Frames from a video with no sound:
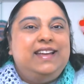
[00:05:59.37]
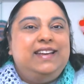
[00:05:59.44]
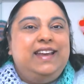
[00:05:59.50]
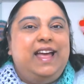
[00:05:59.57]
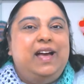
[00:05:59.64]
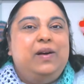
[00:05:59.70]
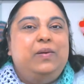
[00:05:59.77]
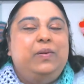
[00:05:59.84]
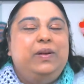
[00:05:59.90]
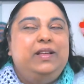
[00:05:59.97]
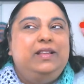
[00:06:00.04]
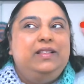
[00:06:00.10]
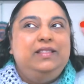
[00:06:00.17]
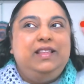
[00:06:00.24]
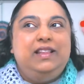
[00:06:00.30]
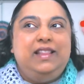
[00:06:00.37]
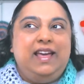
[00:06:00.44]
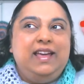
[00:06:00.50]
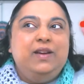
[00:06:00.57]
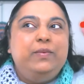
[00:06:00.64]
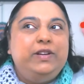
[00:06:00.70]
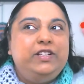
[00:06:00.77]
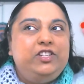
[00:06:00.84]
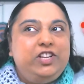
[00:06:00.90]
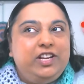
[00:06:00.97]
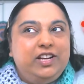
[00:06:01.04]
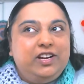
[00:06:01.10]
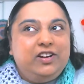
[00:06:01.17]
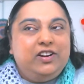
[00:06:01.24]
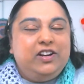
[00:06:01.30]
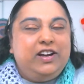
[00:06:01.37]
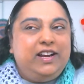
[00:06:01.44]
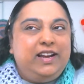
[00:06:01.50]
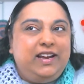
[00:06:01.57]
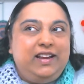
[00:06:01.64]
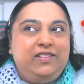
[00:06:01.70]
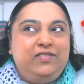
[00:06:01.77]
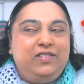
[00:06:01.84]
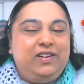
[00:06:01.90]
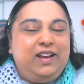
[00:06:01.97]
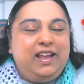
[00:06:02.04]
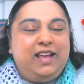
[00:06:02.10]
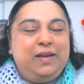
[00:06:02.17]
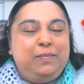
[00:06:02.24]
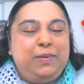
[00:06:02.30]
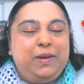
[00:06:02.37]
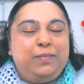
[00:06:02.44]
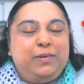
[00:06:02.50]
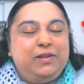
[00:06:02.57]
Now, the language here, people